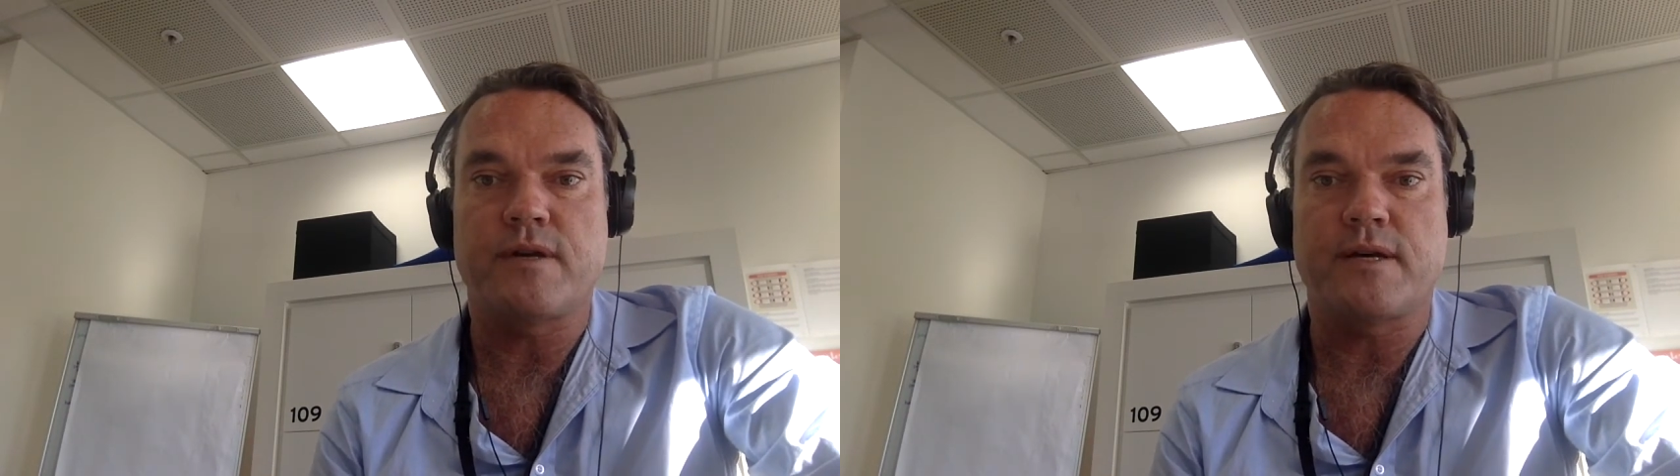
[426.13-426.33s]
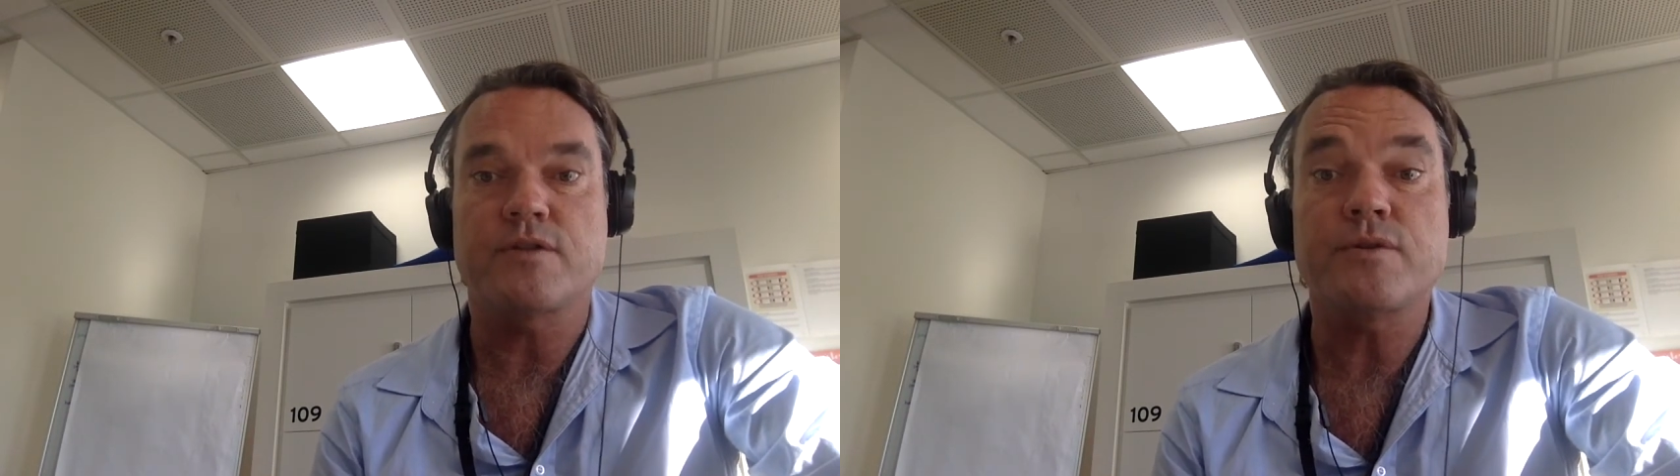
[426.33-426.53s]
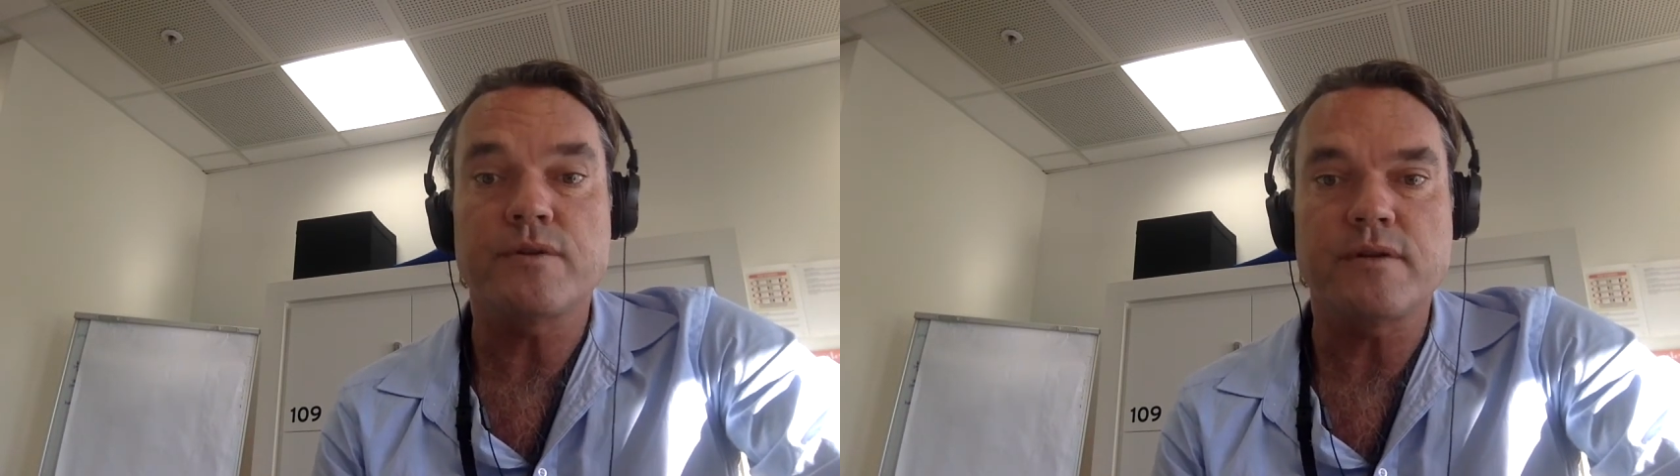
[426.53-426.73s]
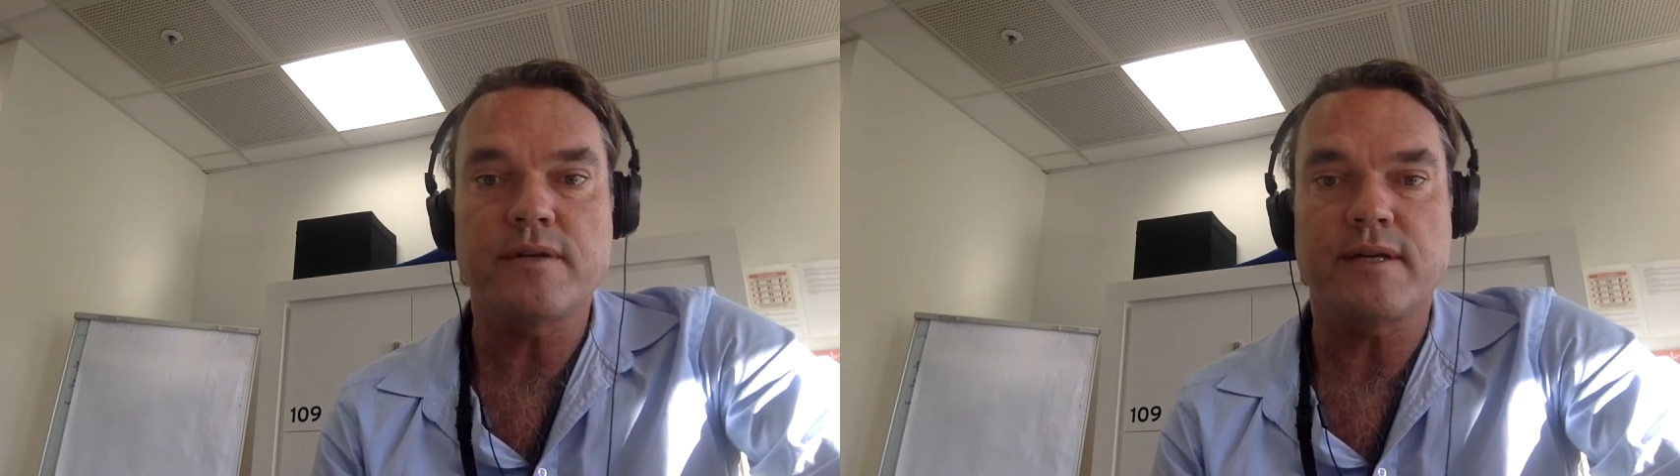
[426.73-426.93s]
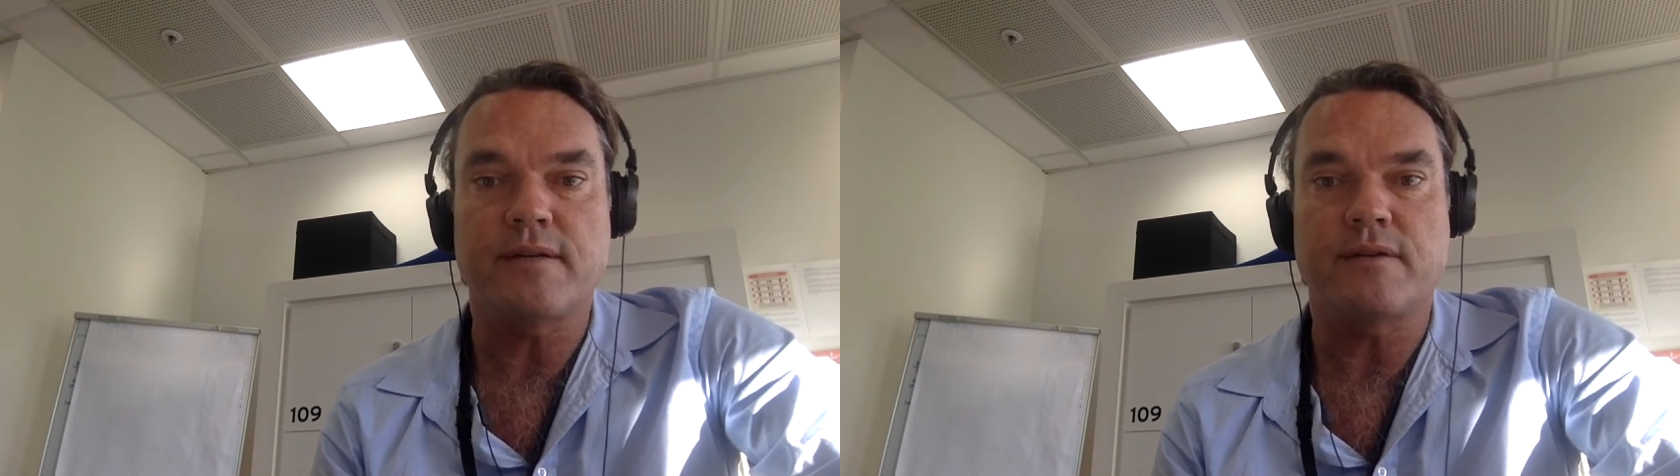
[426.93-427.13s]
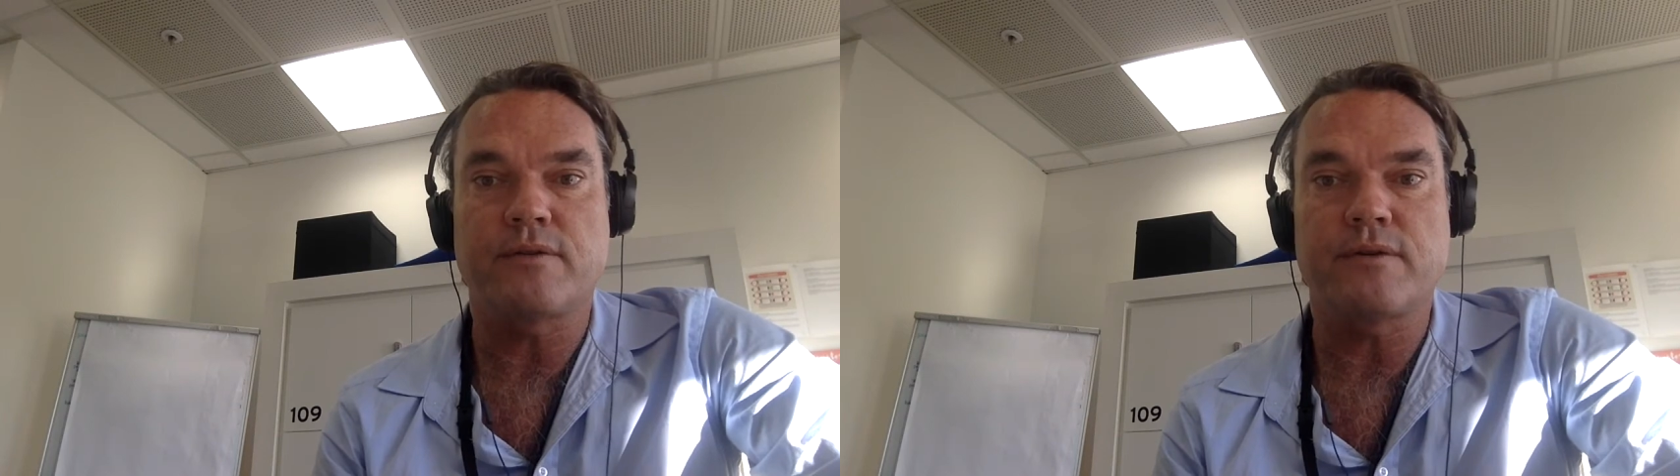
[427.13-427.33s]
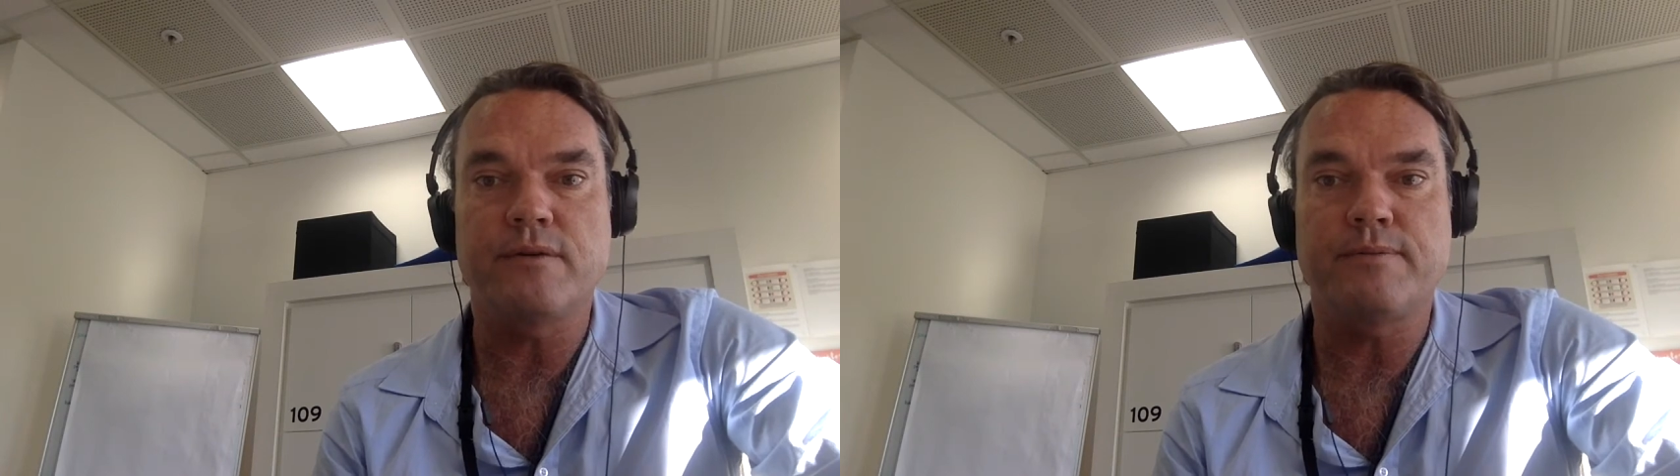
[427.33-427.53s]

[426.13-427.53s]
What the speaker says: suited in the group